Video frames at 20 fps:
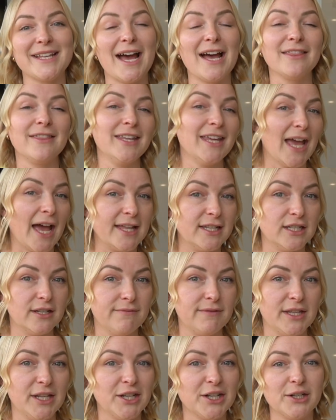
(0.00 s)
at the end
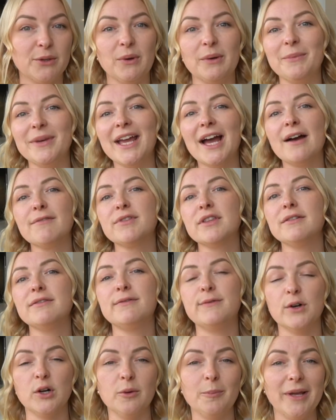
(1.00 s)
of the year when we have the
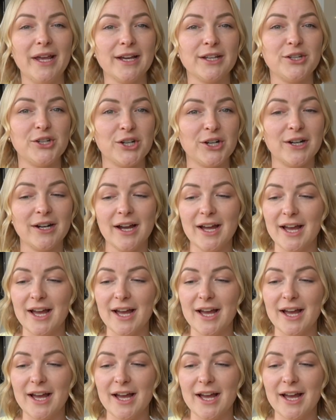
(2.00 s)
full picture